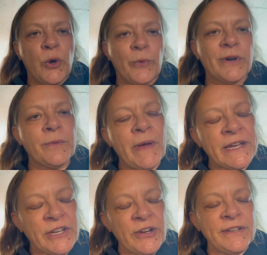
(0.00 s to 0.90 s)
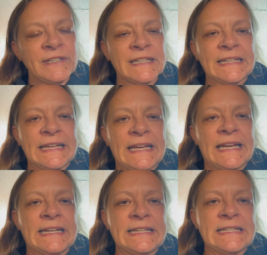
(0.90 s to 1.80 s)
Welcome back, y'all.
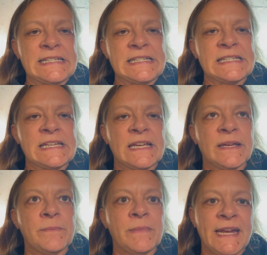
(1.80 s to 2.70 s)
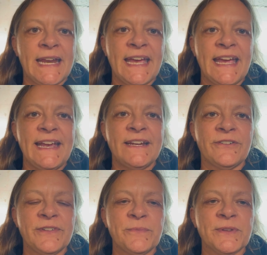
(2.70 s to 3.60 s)
It is Monday,
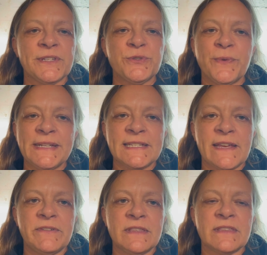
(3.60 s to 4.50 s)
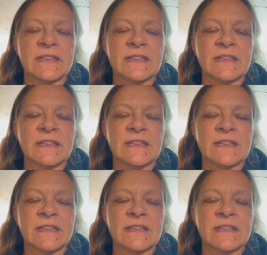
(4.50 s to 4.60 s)
November the 27th.